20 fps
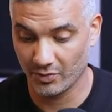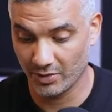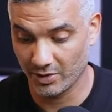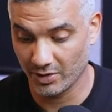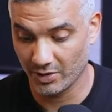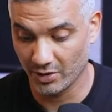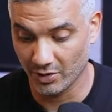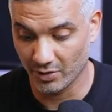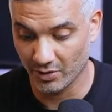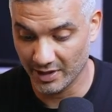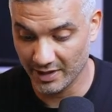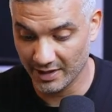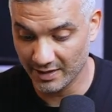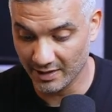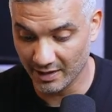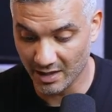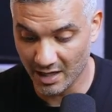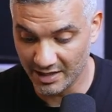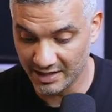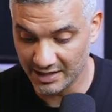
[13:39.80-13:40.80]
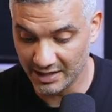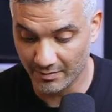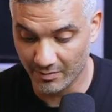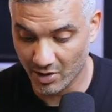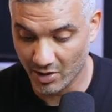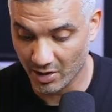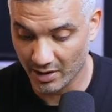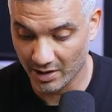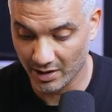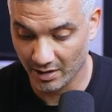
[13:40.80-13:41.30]
in the content
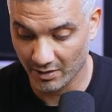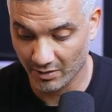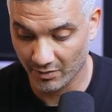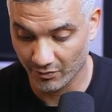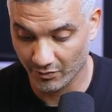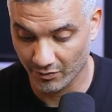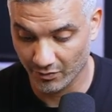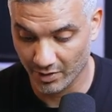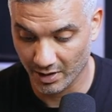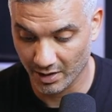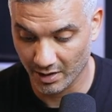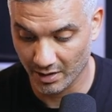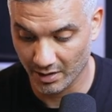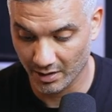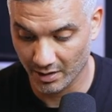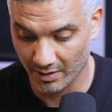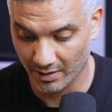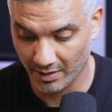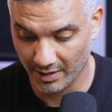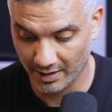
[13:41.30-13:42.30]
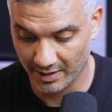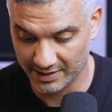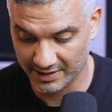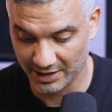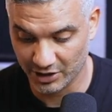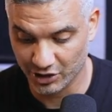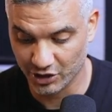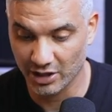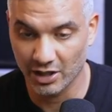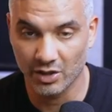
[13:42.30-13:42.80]
marketing
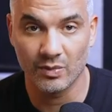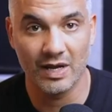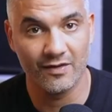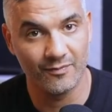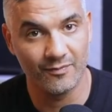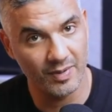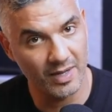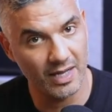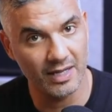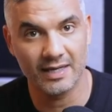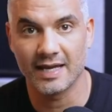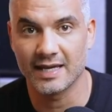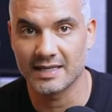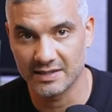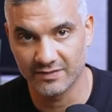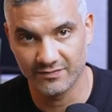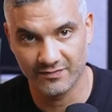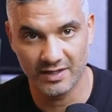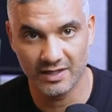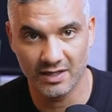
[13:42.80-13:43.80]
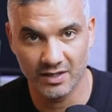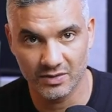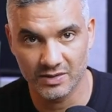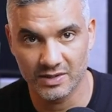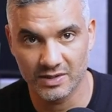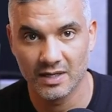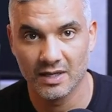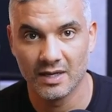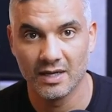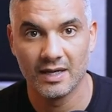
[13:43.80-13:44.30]
section here, we have podcasts and
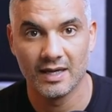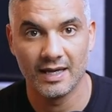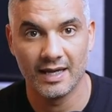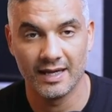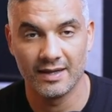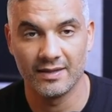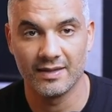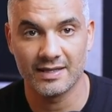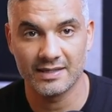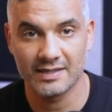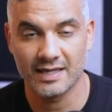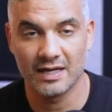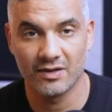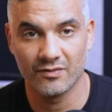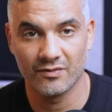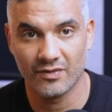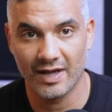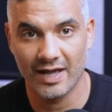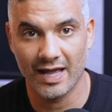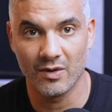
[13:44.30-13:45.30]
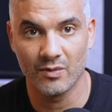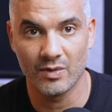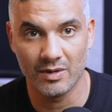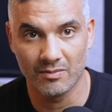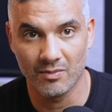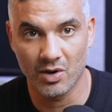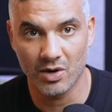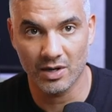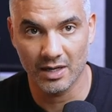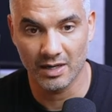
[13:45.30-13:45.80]
videos, and that's kind of how we
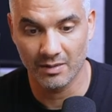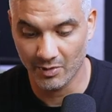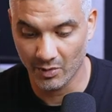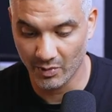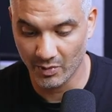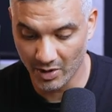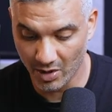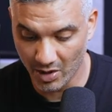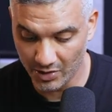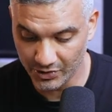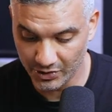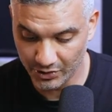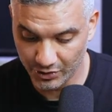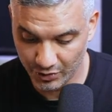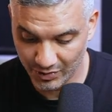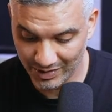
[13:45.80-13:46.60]
market. But we also do